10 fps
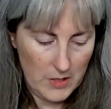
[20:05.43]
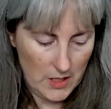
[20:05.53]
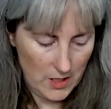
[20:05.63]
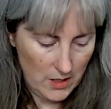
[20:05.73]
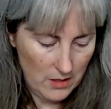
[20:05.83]

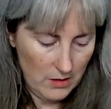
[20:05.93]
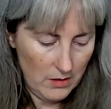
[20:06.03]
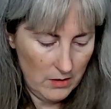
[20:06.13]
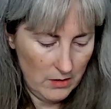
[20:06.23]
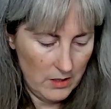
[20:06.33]
be
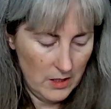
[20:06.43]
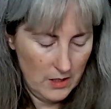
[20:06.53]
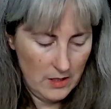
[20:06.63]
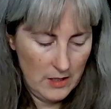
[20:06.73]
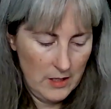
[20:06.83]

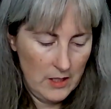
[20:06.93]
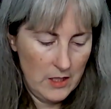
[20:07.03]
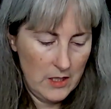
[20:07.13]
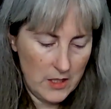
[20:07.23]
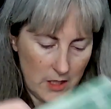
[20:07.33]

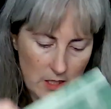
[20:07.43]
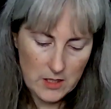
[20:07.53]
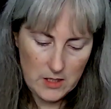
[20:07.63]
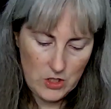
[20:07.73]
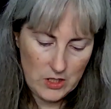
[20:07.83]
Dusky
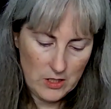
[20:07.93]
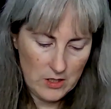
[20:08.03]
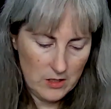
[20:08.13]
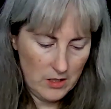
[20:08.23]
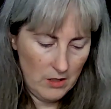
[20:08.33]

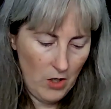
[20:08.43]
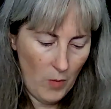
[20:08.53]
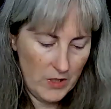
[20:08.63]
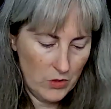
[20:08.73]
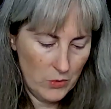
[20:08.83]
Stitches
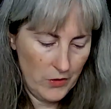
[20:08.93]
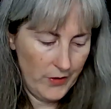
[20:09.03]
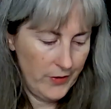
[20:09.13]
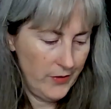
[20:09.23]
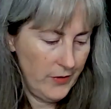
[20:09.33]
Hobbit
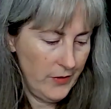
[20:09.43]
Door.